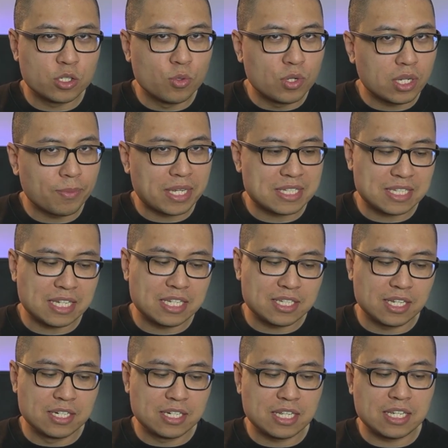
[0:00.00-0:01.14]
you end up
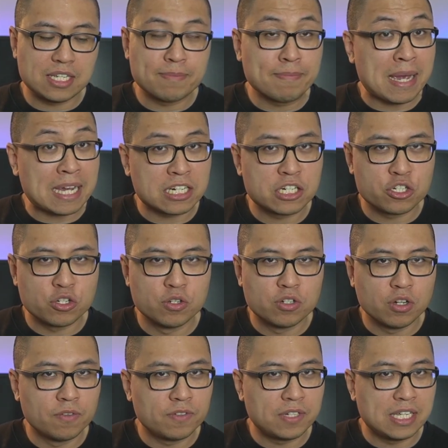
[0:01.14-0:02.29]
exceeding the magnitude
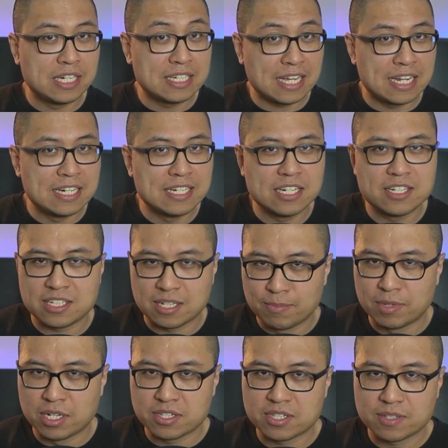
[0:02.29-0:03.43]
of the intended
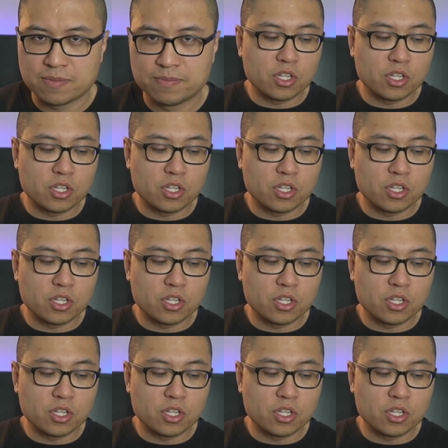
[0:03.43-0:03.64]
stimulus.